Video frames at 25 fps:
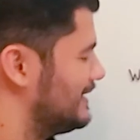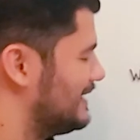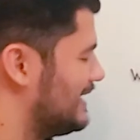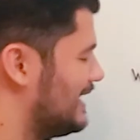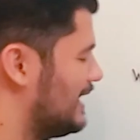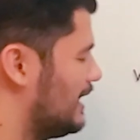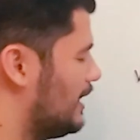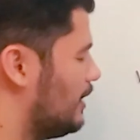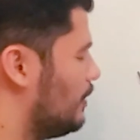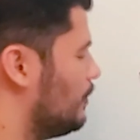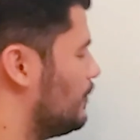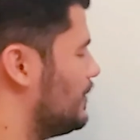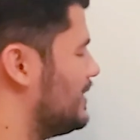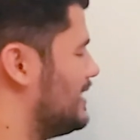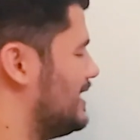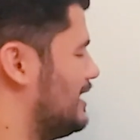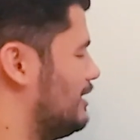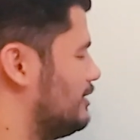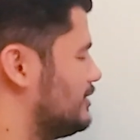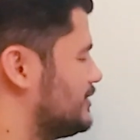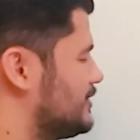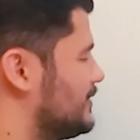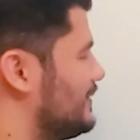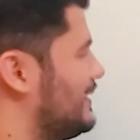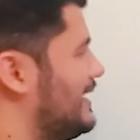Now we
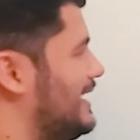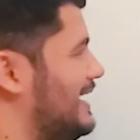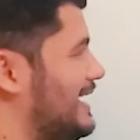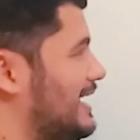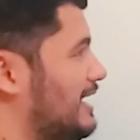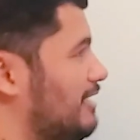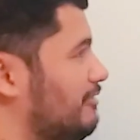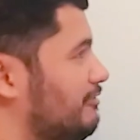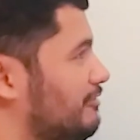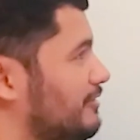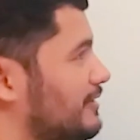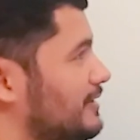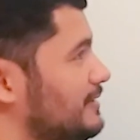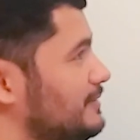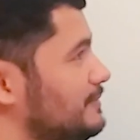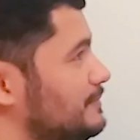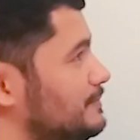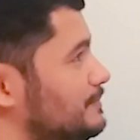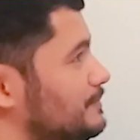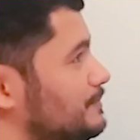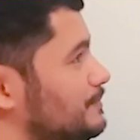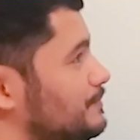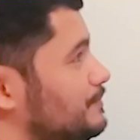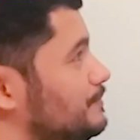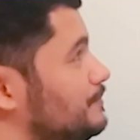also
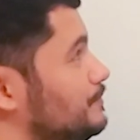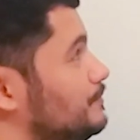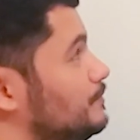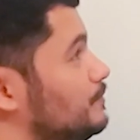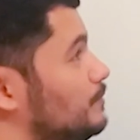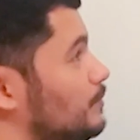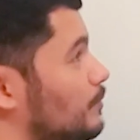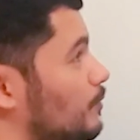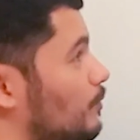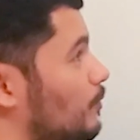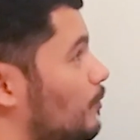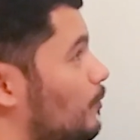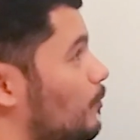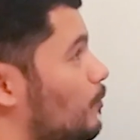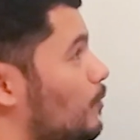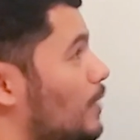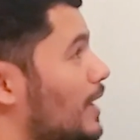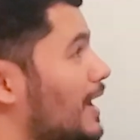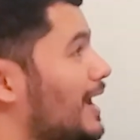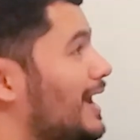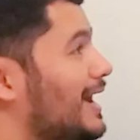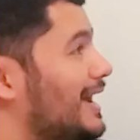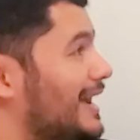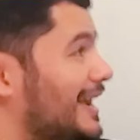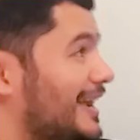have
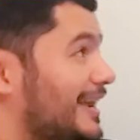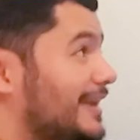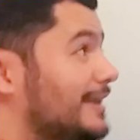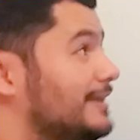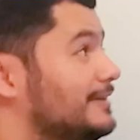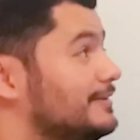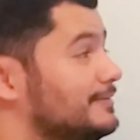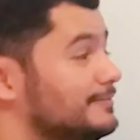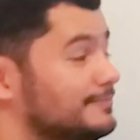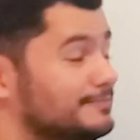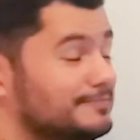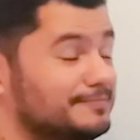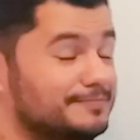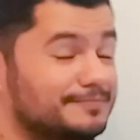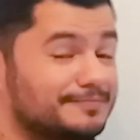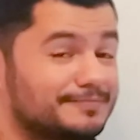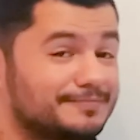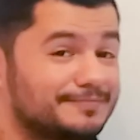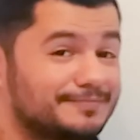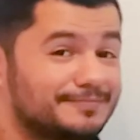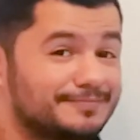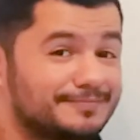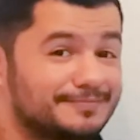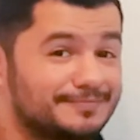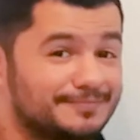why.
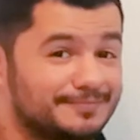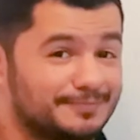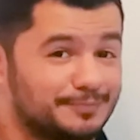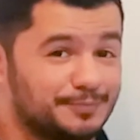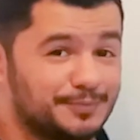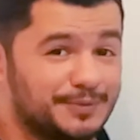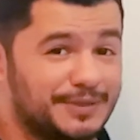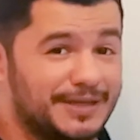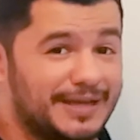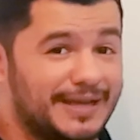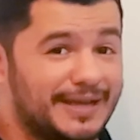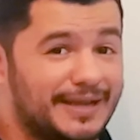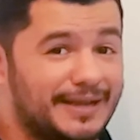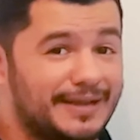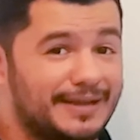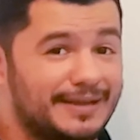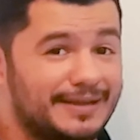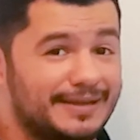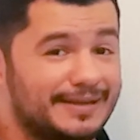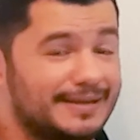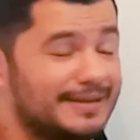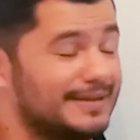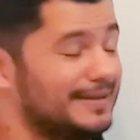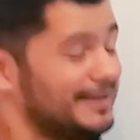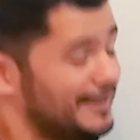
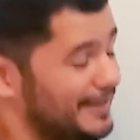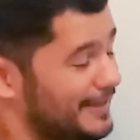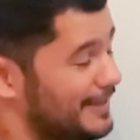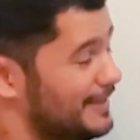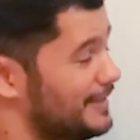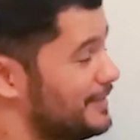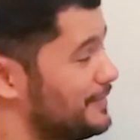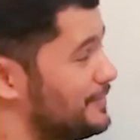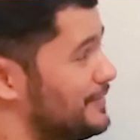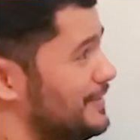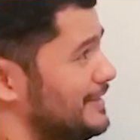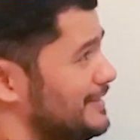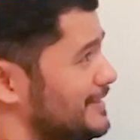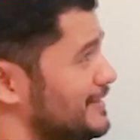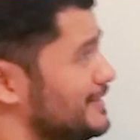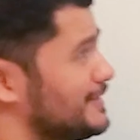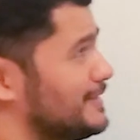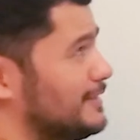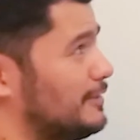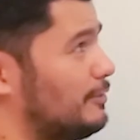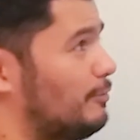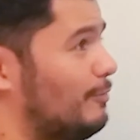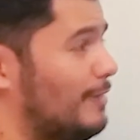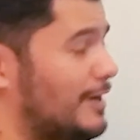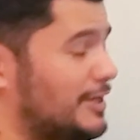Okay? This is
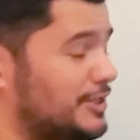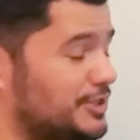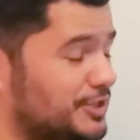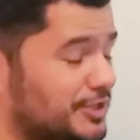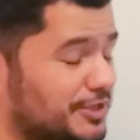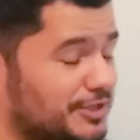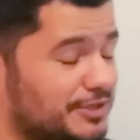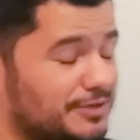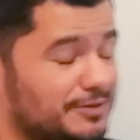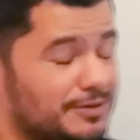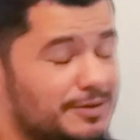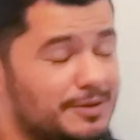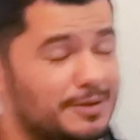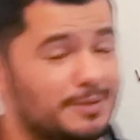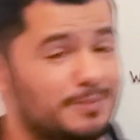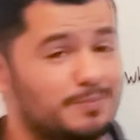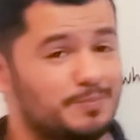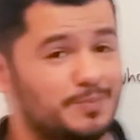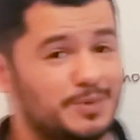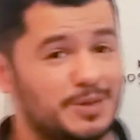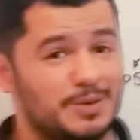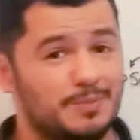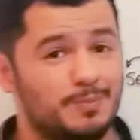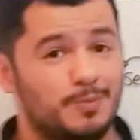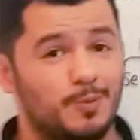a question
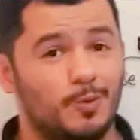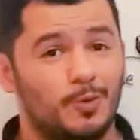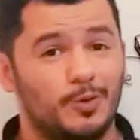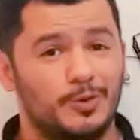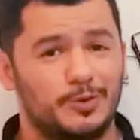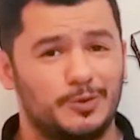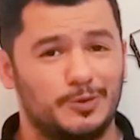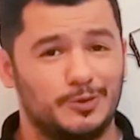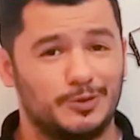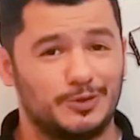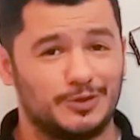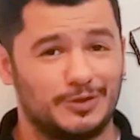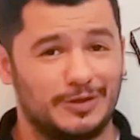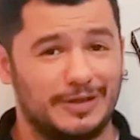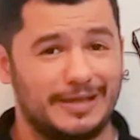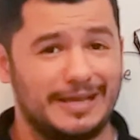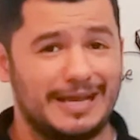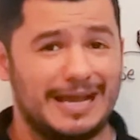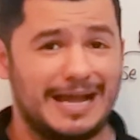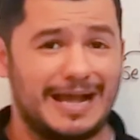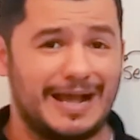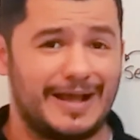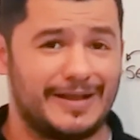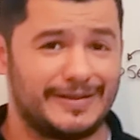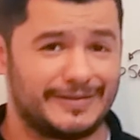people
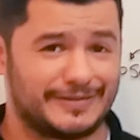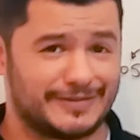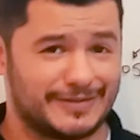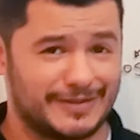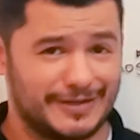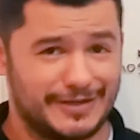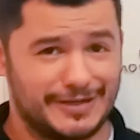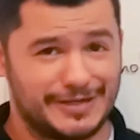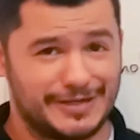usually ask